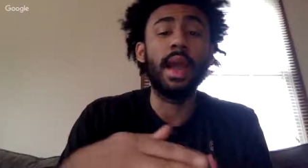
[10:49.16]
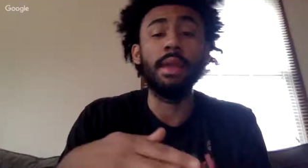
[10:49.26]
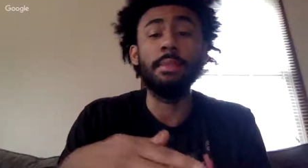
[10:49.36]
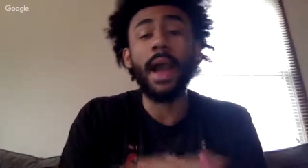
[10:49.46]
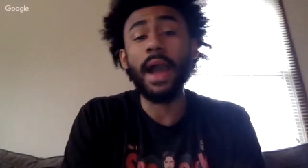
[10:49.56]

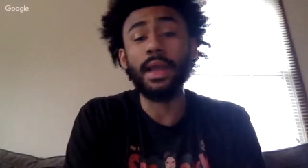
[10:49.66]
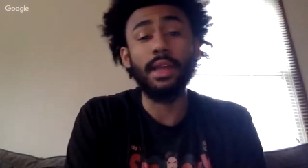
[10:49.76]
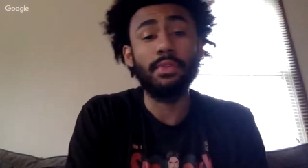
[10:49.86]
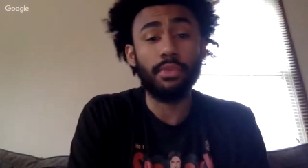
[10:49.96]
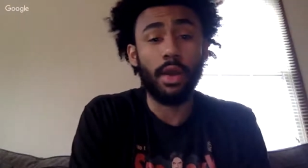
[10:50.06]
back in
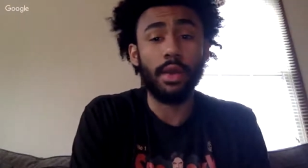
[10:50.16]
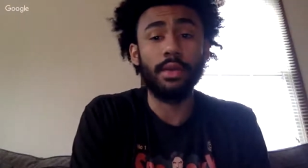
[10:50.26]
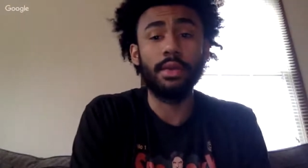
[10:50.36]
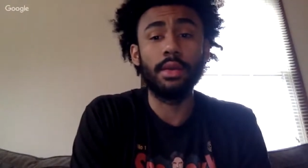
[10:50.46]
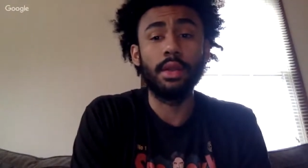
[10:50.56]
front
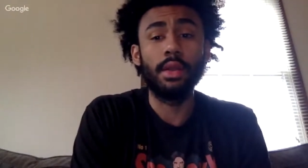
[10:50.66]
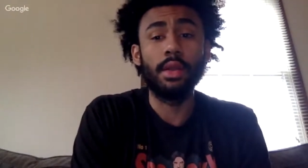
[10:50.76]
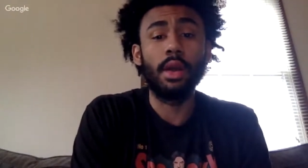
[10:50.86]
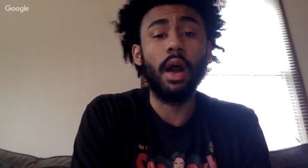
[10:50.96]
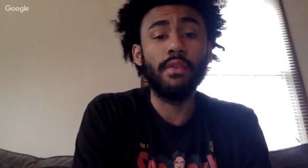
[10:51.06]

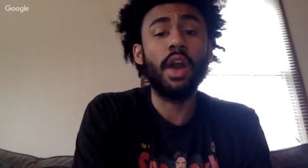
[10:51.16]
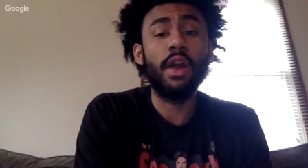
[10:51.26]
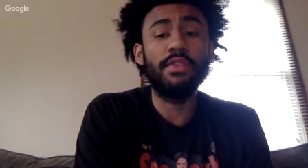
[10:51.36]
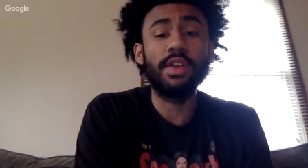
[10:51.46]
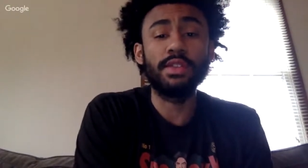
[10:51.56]
of the
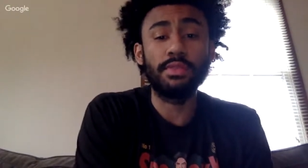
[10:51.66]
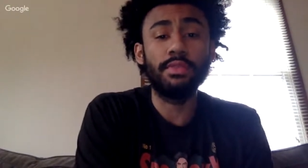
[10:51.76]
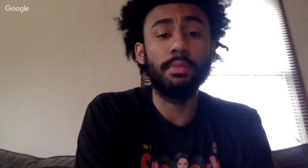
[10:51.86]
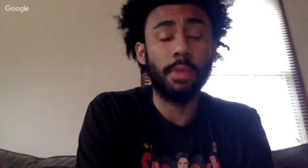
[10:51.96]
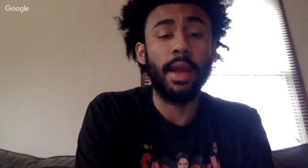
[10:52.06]
offensive
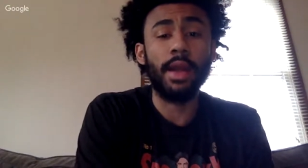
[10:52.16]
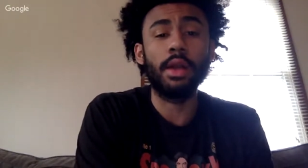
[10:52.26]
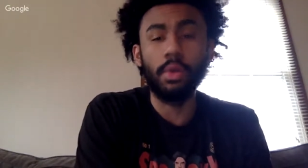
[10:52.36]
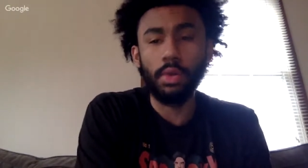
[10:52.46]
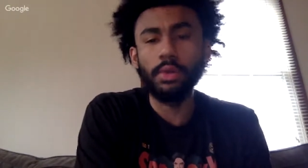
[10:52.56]
player,
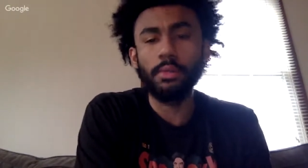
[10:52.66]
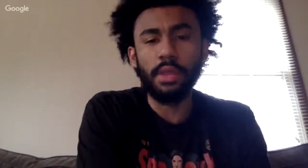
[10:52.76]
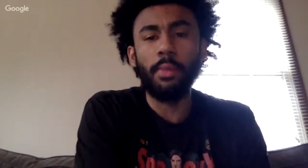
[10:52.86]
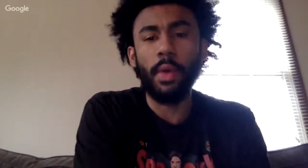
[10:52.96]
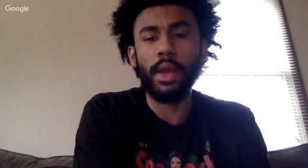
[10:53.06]
who would be the
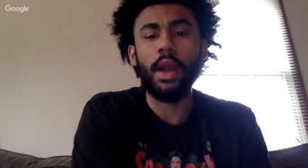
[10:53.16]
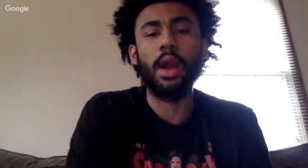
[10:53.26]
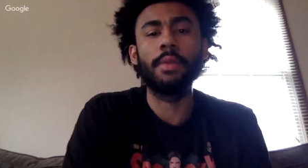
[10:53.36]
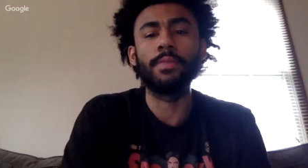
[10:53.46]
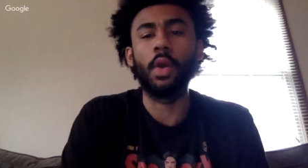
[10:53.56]
point guard
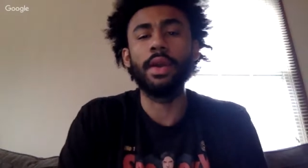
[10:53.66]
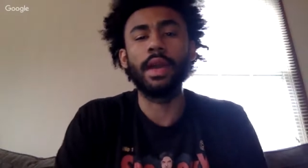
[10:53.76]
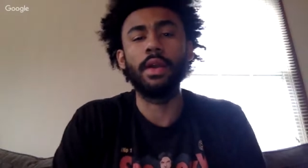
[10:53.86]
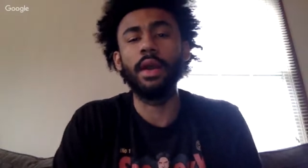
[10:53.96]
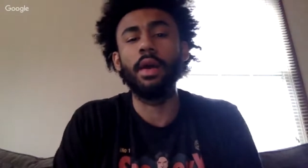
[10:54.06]
going
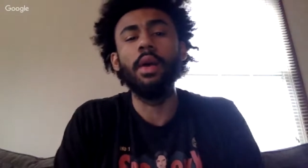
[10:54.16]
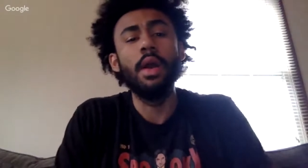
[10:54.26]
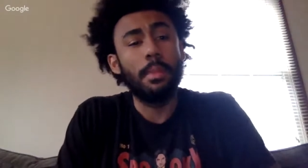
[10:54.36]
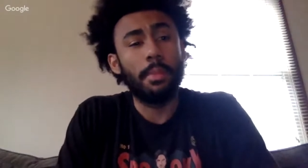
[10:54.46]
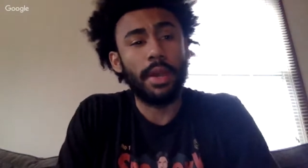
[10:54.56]
downhill.
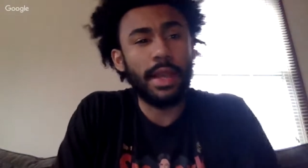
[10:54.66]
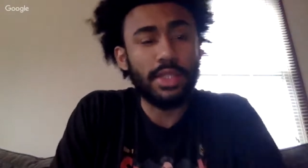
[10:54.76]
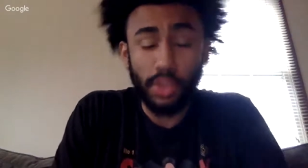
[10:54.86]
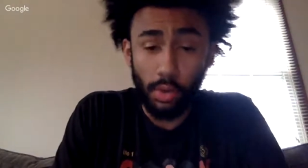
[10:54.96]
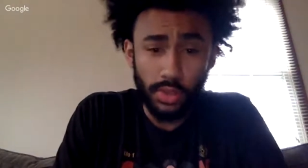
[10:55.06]
But against
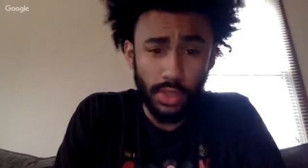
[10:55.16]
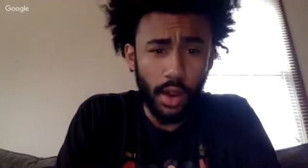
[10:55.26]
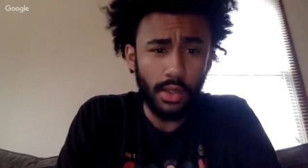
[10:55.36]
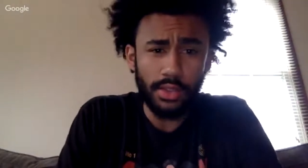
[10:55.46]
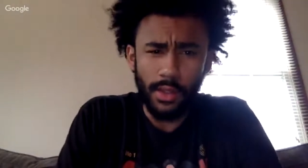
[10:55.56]
those
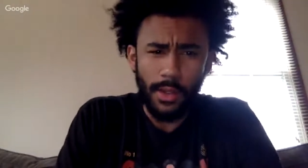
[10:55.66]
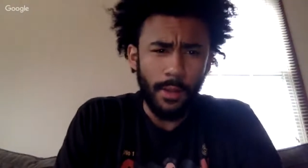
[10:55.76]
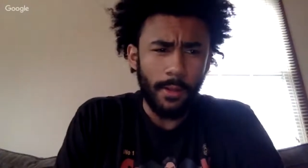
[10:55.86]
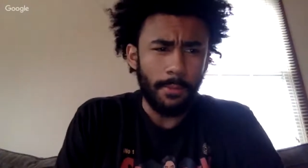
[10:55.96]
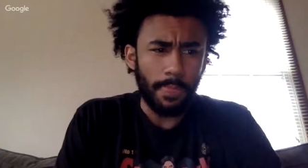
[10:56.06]
guards,
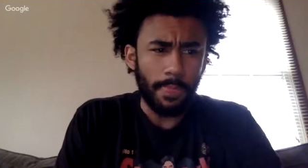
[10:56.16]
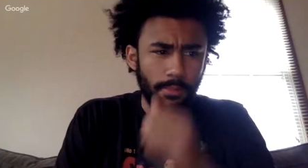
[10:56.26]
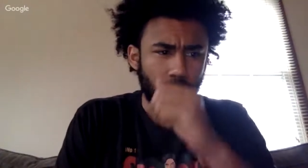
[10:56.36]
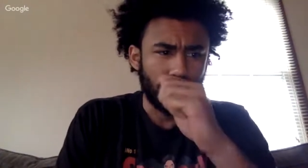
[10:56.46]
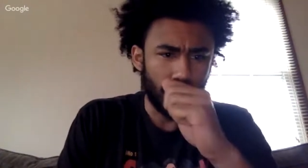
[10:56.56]

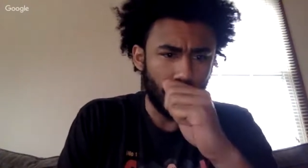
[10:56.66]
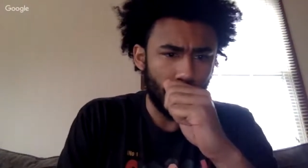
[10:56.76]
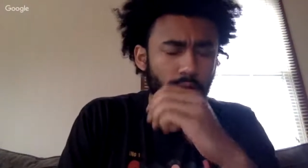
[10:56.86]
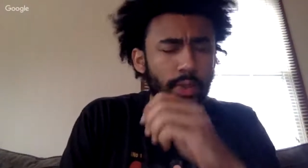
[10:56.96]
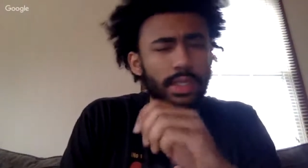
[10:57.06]
it was
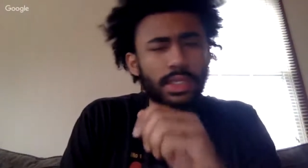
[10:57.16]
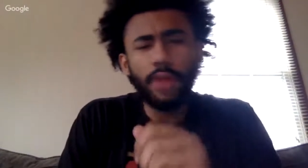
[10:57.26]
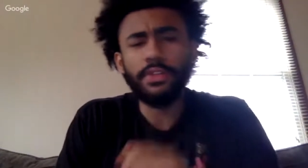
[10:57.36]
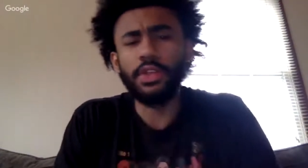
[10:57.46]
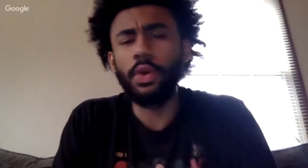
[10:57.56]
really tough
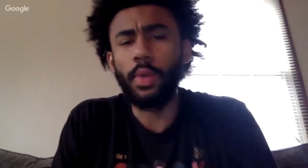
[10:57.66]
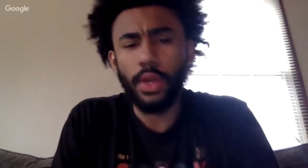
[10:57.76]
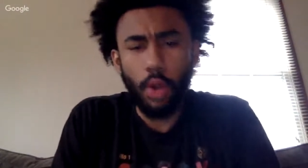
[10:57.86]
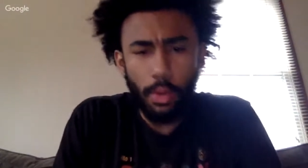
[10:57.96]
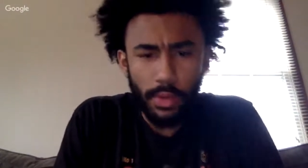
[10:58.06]
to do what we
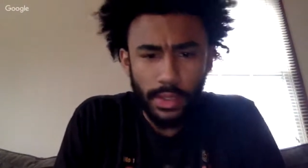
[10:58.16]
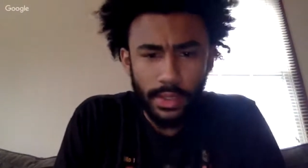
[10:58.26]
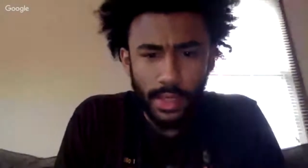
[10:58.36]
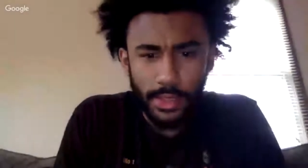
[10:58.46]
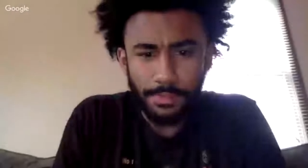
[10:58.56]
normally
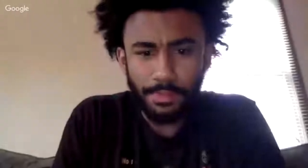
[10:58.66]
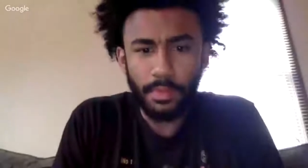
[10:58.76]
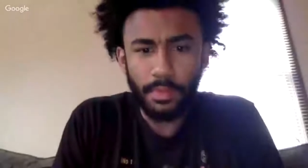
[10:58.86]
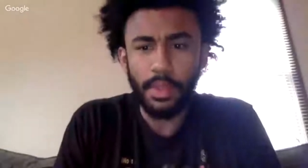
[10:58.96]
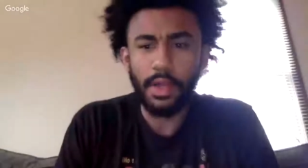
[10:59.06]
did
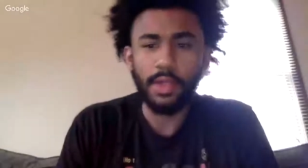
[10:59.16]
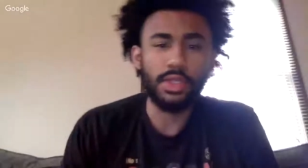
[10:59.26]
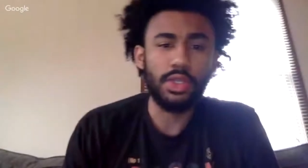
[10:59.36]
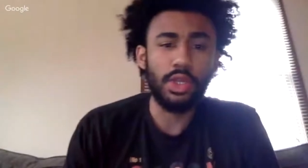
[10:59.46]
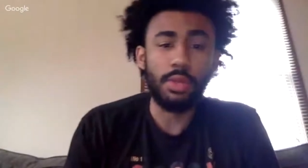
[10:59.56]
because
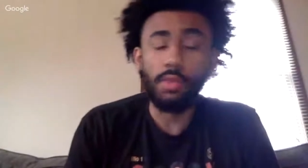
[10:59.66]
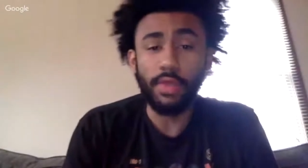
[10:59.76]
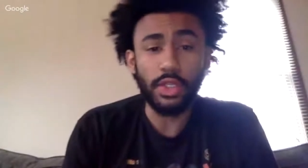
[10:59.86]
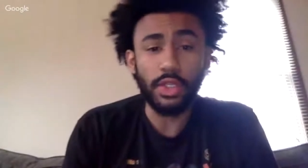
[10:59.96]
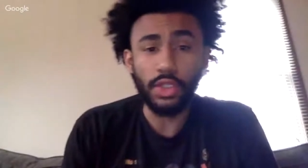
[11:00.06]
they're moving
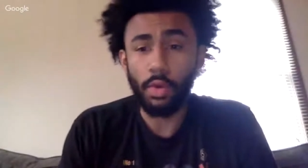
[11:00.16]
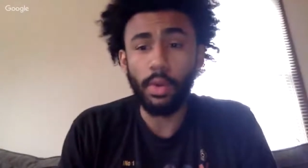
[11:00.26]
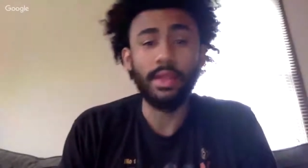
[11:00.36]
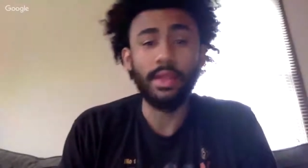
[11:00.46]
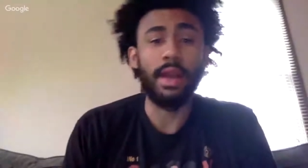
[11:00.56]
so
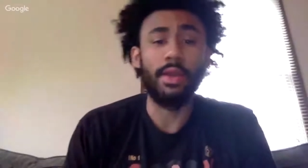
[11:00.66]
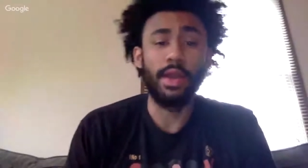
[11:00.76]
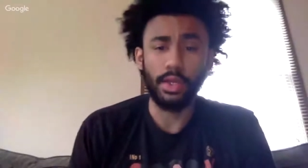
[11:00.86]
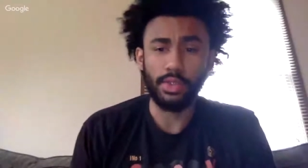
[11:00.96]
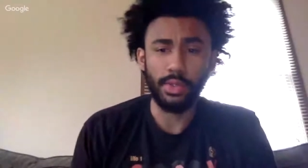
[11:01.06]
quickly downhill, and
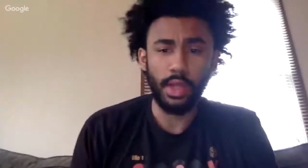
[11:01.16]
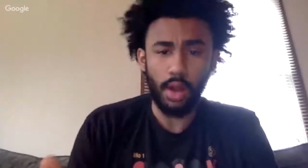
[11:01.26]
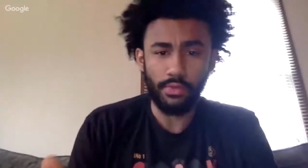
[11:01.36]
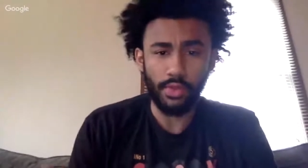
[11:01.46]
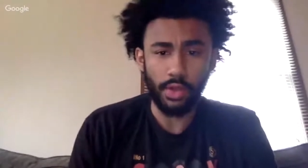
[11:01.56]
it's really hard
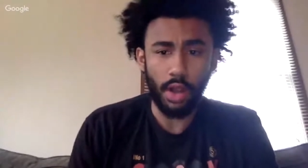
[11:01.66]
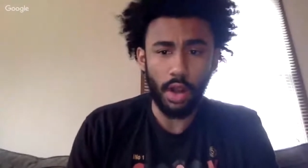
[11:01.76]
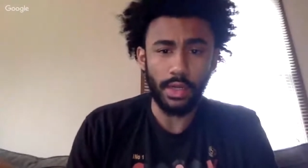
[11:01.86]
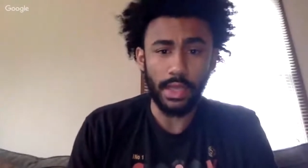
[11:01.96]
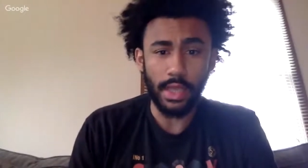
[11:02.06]
for the guard to
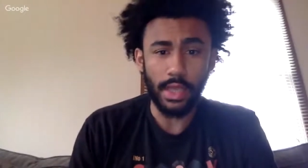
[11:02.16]
get